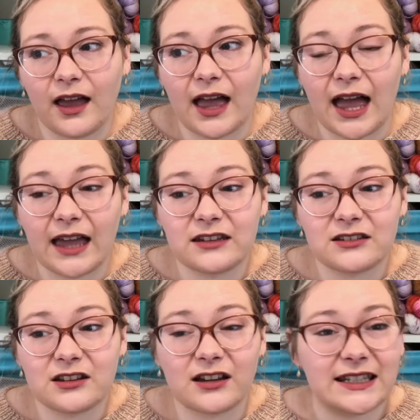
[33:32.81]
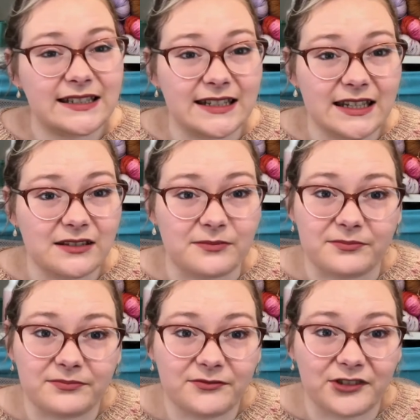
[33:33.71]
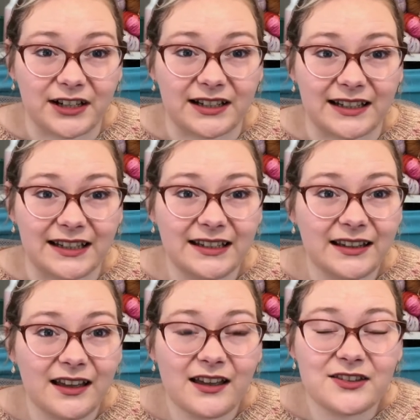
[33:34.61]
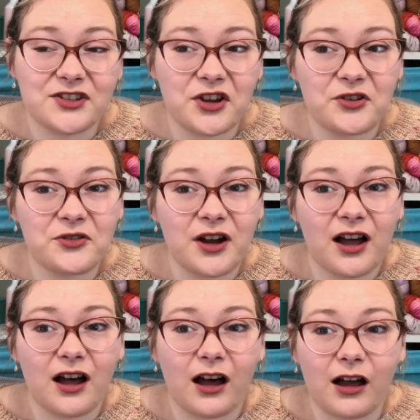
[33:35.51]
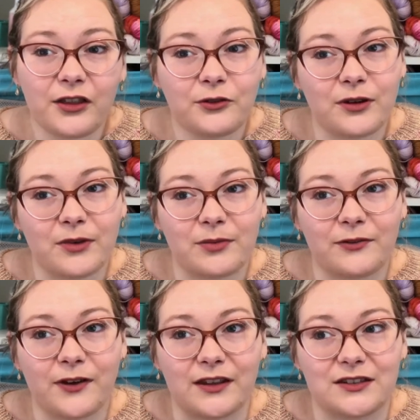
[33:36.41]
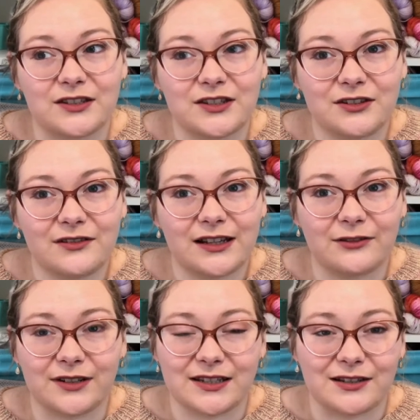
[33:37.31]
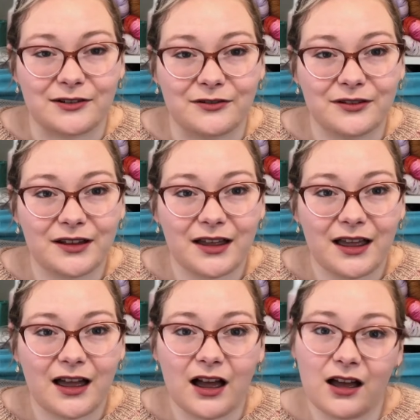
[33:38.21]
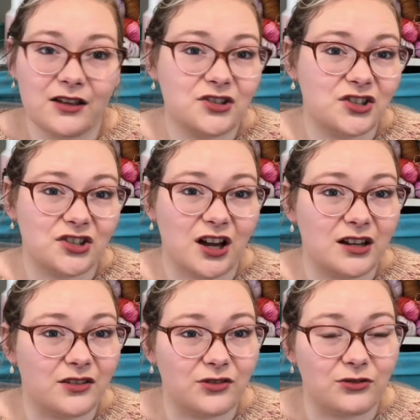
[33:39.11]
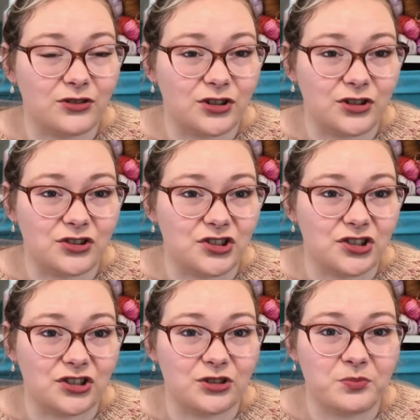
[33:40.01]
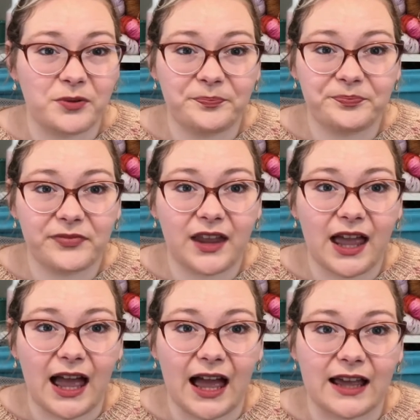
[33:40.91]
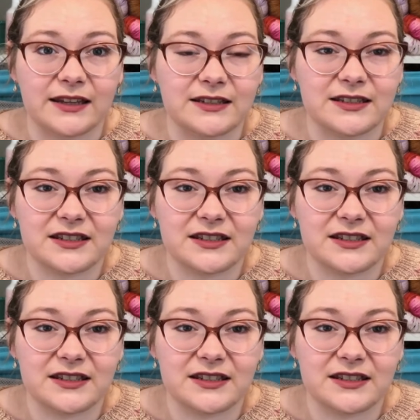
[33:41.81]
And I need to knit them, frankly. So I thought it might be fun to do a little knit along, just kind of through YouTube, and